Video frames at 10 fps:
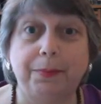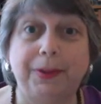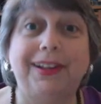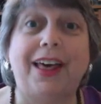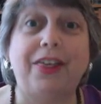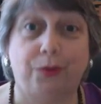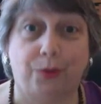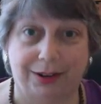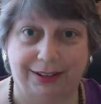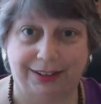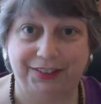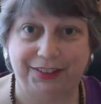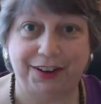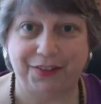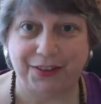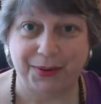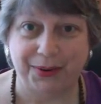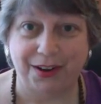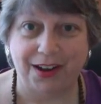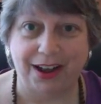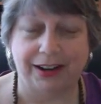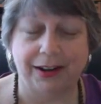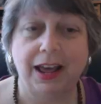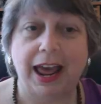plethora of stuff going on.